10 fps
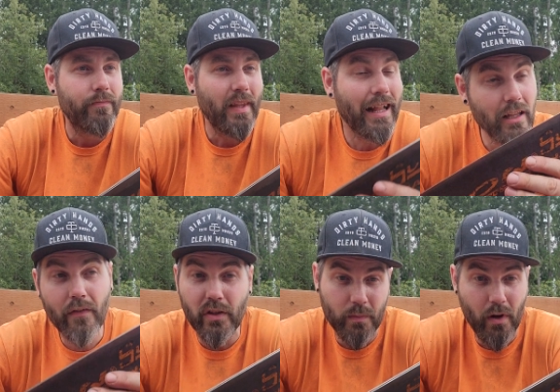I
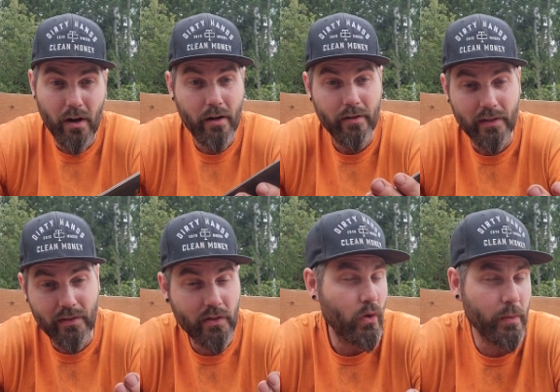love this bar. This
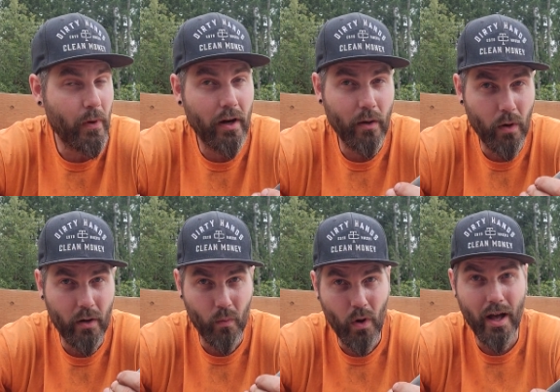is the only bar I want to
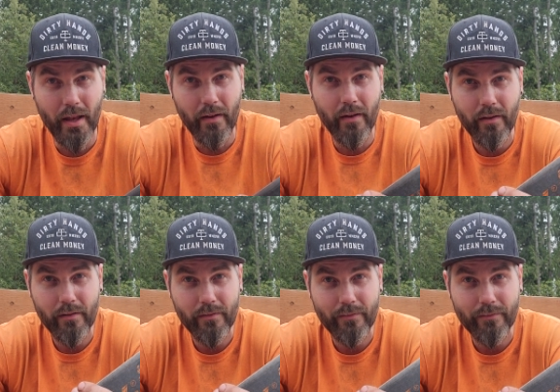run.
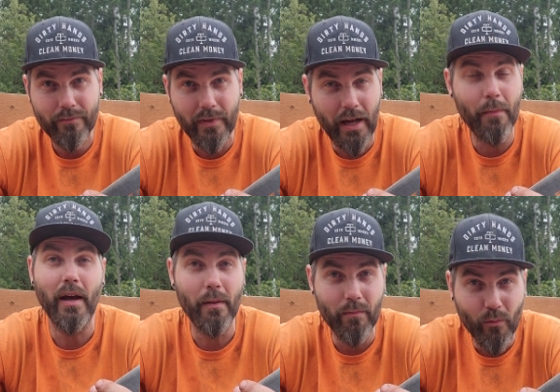
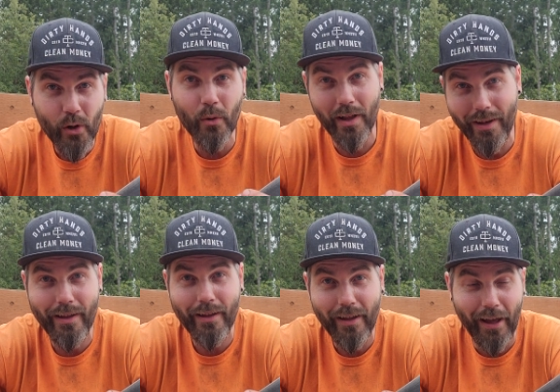I'm ruined.
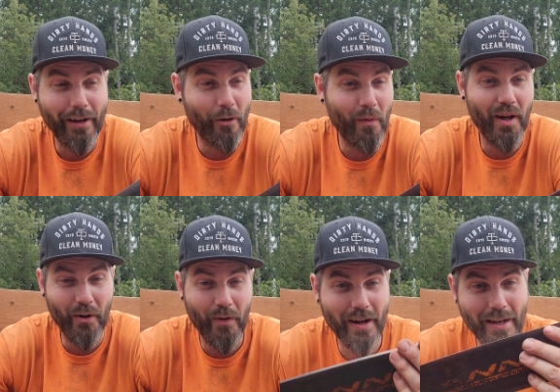I don't want to
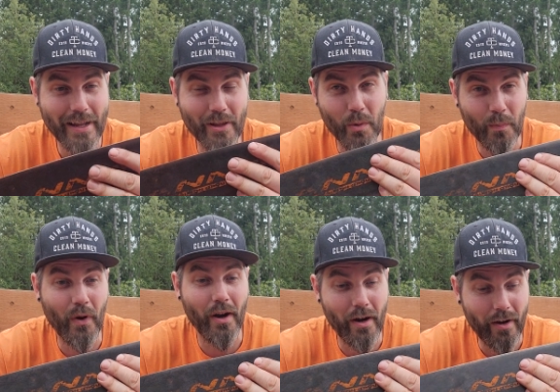run any other
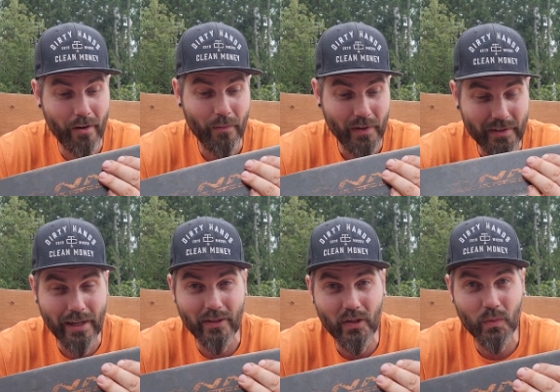bar
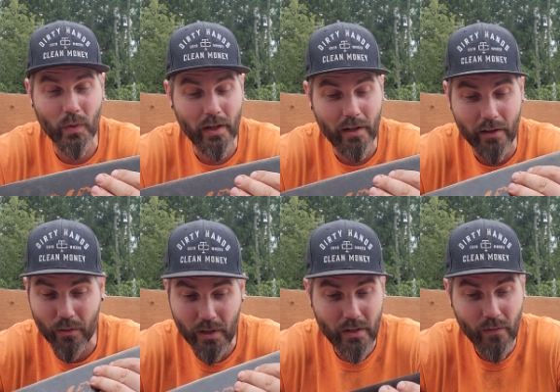besides this one. In
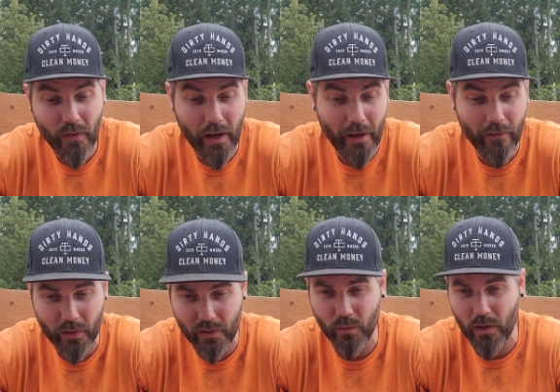325,
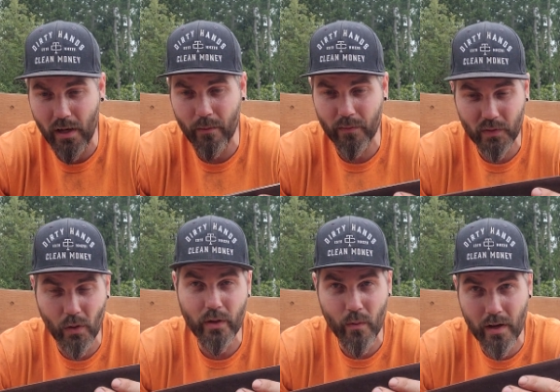which is what I'm
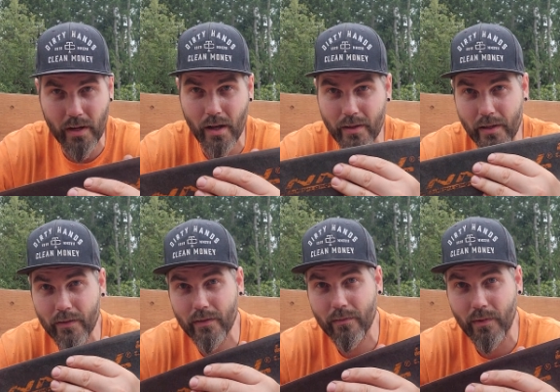solely running on
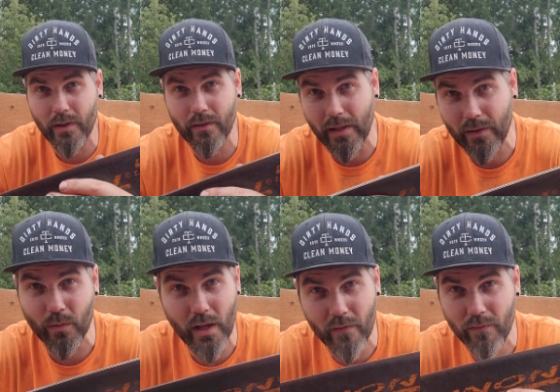this, because that's
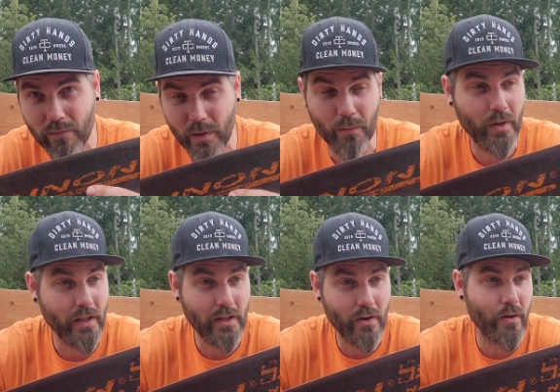what I've
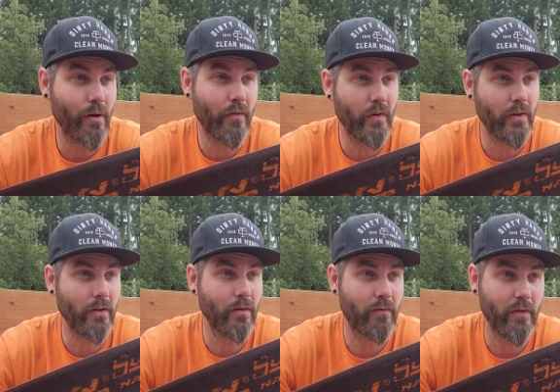completely turned over
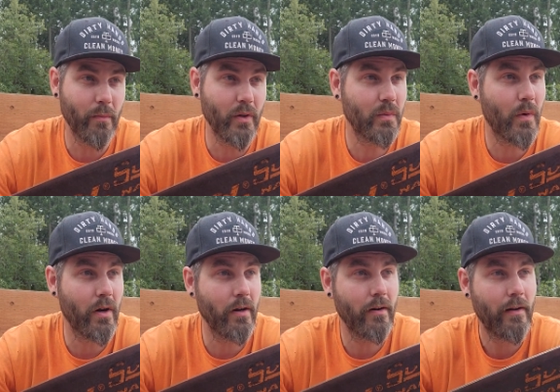to for the most
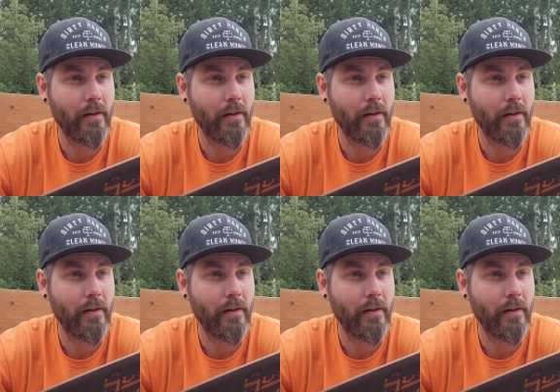part.